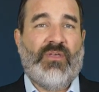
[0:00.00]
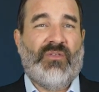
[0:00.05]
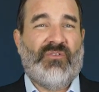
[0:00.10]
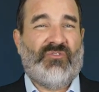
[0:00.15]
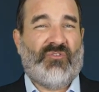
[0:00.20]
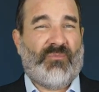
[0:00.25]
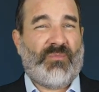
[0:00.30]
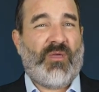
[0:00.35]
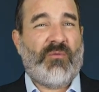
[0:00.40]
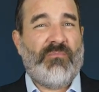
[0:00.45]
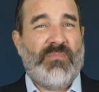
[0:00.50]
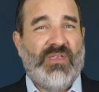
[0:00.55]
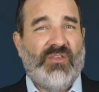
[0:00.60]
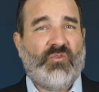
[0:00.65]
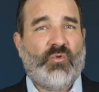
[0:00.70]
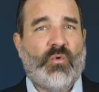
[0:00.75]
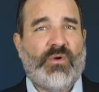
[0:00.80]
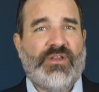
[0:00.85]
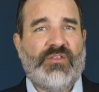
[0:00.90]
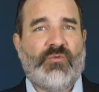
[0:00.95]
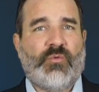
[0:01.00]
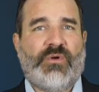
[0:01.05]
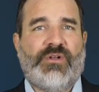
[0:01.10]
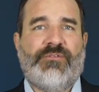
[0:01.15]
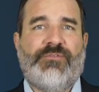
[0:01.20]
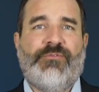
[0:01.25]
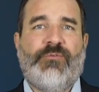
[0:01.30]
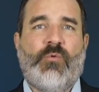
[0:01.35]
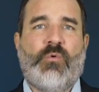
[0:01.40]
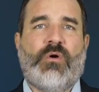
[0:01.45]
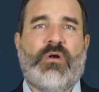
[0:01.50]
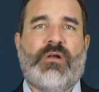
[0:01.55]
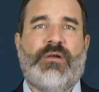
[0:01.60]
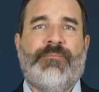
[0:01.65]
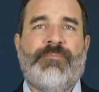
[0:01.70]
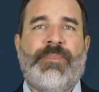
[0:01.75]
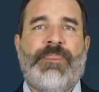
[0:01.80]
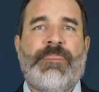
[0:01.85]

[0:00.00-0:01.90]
so by mid-2024,